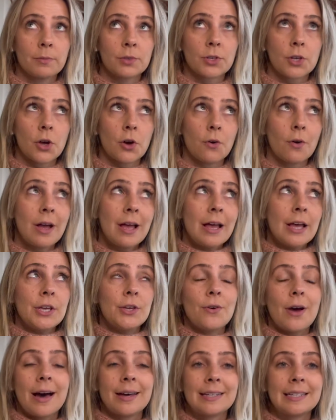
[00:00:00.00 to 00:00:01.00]
So
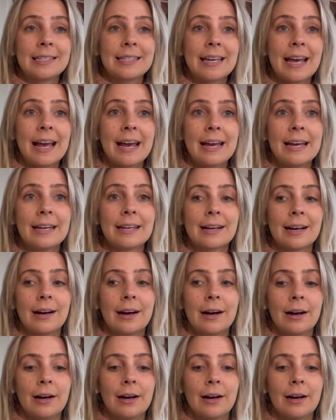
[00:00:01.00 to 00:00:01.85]
you had to take